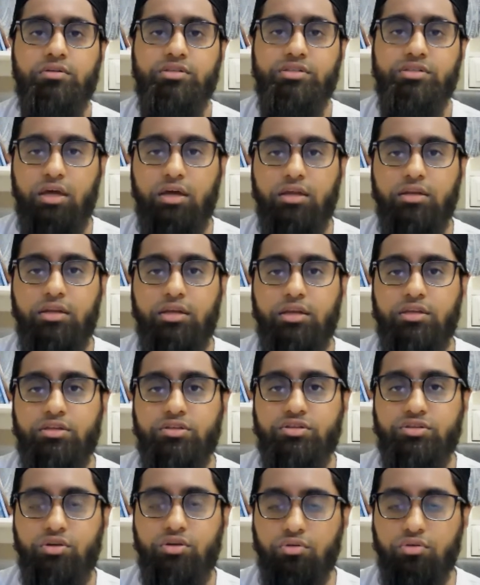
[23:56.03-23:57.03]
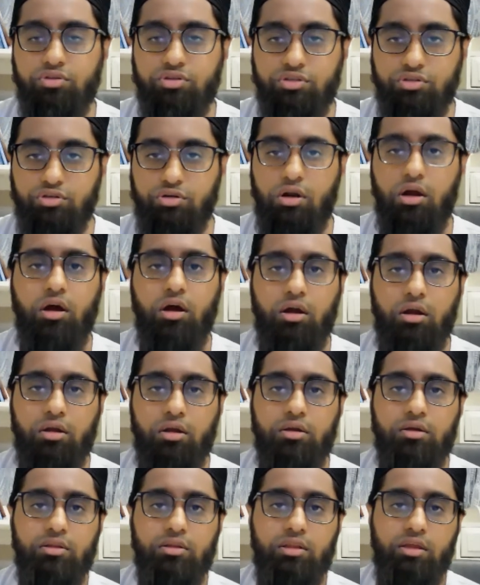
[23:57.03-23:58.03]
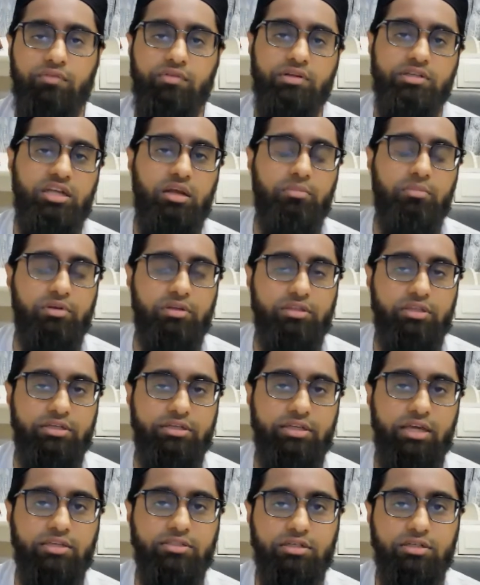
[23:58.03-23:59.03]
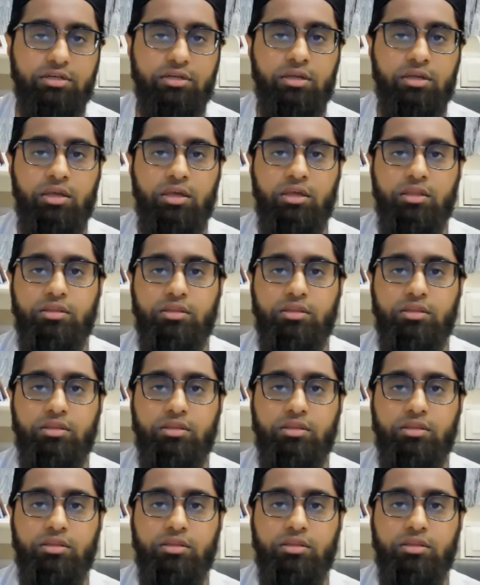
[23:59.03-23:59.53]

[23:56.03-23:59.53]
sun is so strong, like for example in the desert,